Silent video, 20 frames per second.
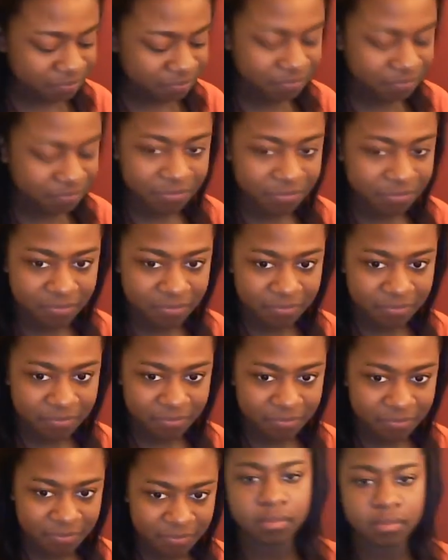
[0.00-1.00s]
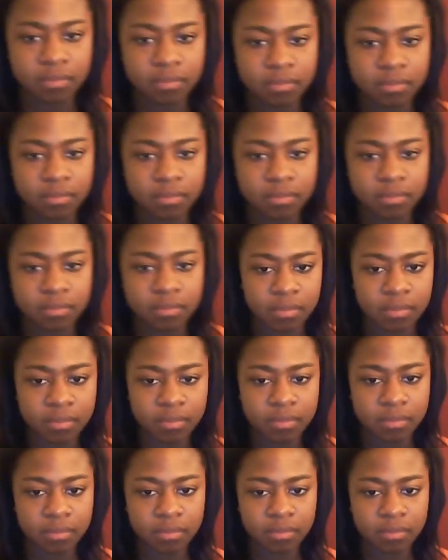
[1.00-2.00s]

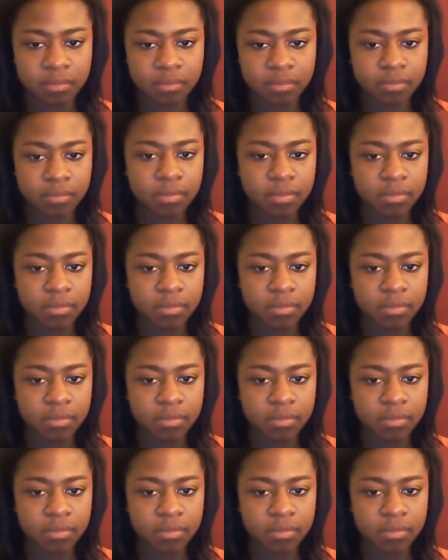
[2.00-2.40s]
Nobody speaks.